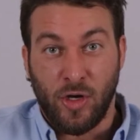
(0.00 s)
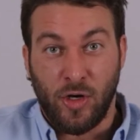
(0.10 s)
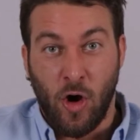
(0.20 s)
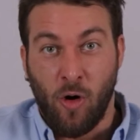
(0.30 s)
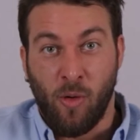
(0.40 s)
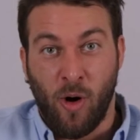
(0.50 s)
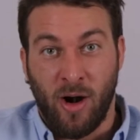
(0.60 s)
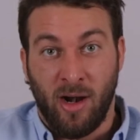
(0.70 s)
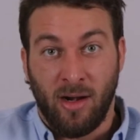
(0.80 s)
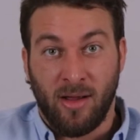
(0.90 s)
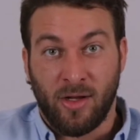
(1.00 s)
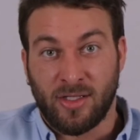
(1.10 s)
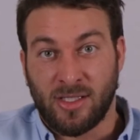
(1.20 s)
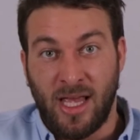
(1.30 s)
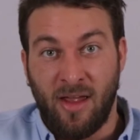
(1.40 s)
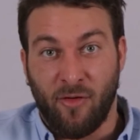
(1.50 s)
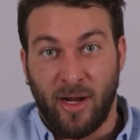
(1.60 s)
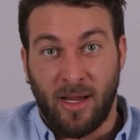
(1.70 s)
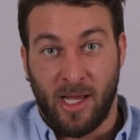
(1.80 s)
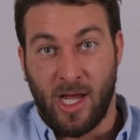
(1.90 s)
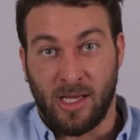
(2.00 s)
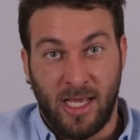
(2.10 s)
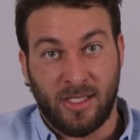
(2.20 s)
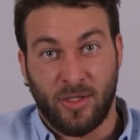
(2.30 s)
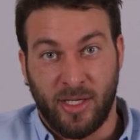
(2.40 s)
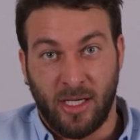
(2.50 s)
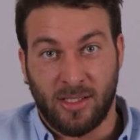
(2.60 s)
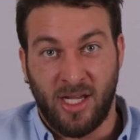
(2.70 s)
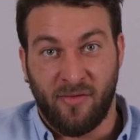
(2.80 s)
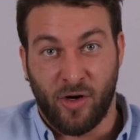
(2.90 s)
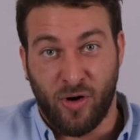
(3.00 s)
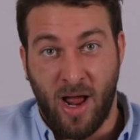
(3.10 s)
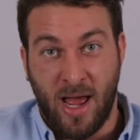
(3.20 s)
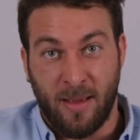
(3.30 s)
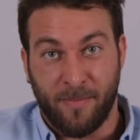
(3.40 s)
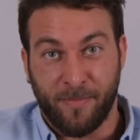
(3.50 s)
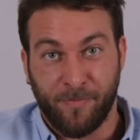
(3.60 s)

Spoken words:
no more slavery unless you're guilty of a crime.